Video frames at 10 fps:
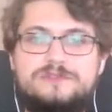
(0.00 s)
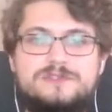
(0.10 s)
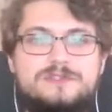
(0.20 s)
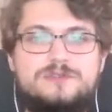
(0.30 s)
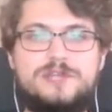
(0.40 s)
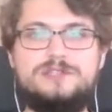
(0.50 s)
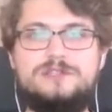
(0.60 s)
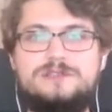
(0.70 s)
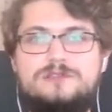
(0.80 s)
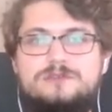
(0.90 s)
instruction
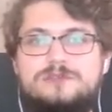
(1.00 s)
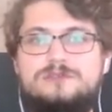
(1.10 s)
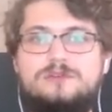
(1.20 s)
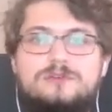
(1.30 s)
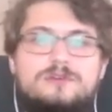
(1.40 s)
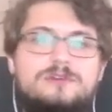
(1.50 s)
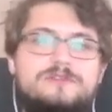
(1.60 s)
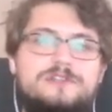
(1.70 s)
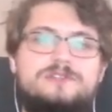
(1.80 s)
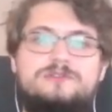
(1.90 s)
executed, or
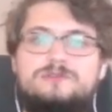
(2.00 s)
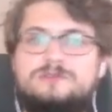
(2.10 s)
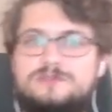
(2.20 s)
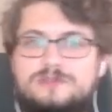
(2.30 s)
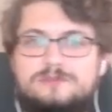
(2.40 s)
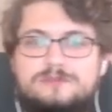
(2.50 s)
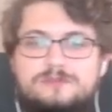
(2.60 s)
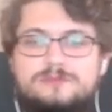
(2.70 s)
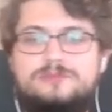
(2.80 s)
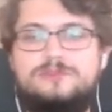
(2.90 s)
reverse to some
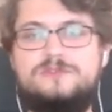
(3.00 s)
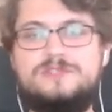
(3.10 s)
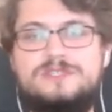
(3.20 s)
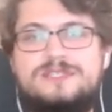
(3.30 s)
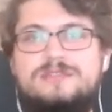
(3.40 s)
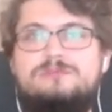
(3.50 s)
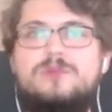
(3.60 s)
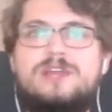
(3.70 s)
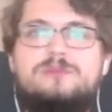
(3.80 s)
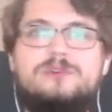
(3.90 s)
previously set
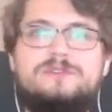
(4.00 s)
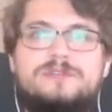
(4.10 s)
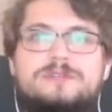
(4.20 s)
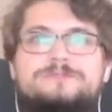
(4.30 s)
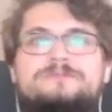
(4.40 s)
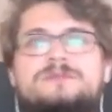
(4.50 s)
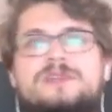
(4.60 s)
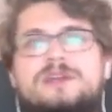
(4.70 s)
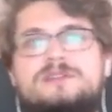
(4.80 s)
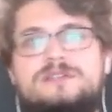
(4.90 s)
breakpoint,
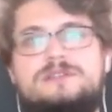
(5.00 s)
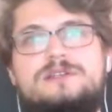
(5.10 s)
and then